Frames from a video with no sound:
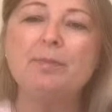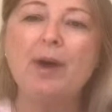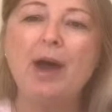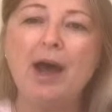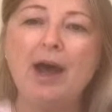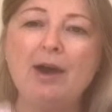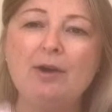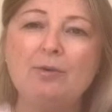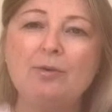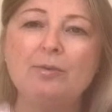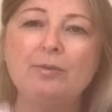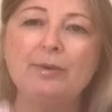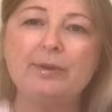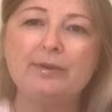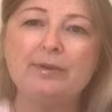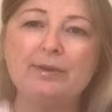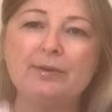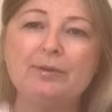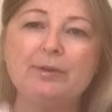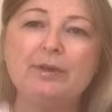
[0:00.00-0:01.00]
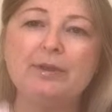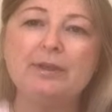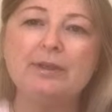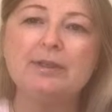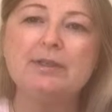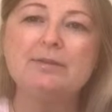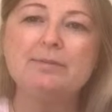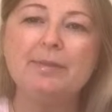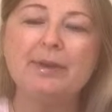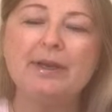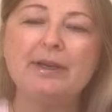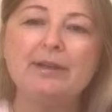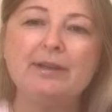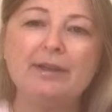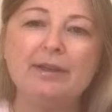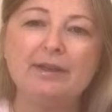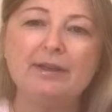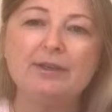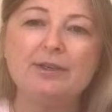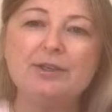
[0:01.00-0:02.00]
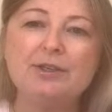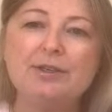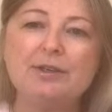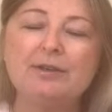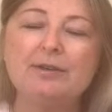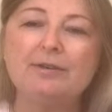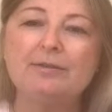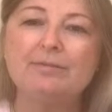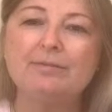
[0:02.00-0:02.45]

power with you in this meditation.